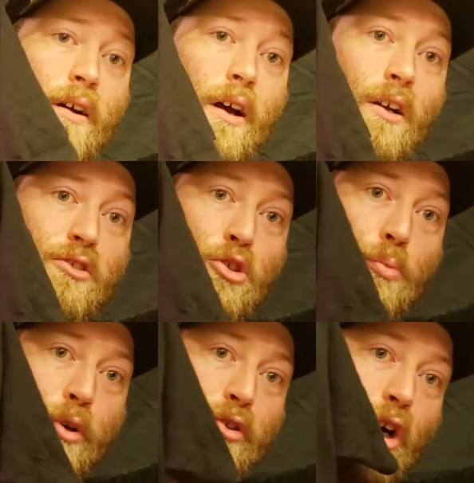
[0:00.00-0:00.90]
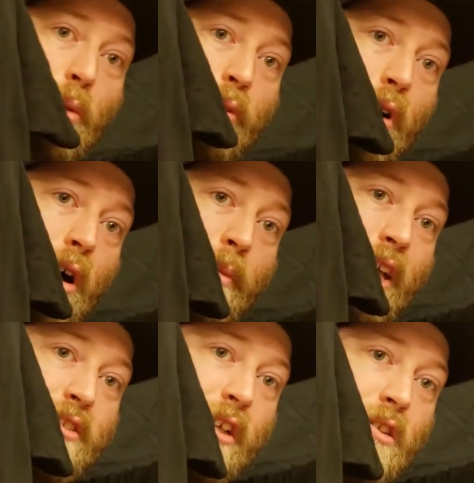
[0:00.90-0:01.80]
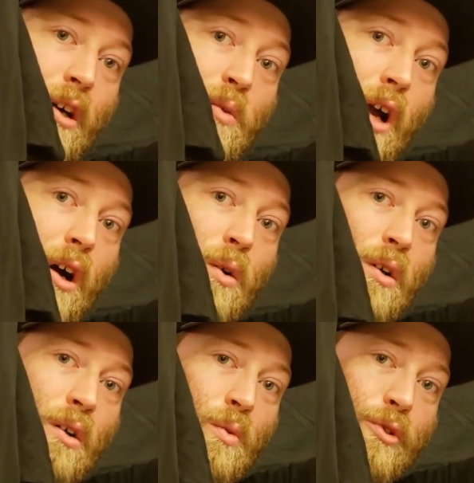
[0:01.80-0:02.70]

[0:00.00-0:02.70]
our super dope, amazing logo,